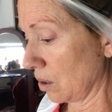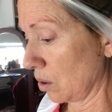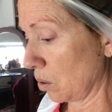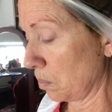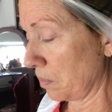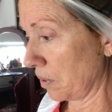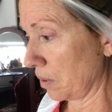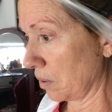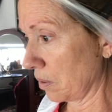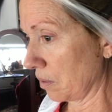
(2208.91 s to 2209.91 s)
Hope,
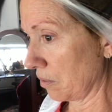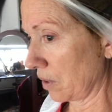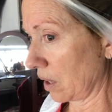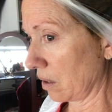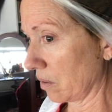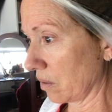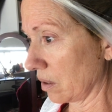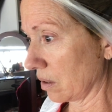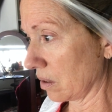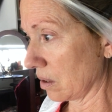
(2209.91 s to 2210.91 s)
faith,
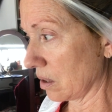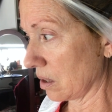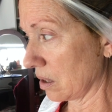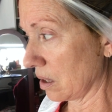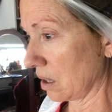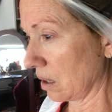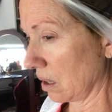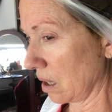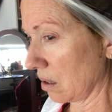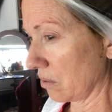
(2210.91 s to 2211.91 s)
and
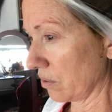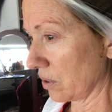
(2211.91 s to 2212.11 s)
love.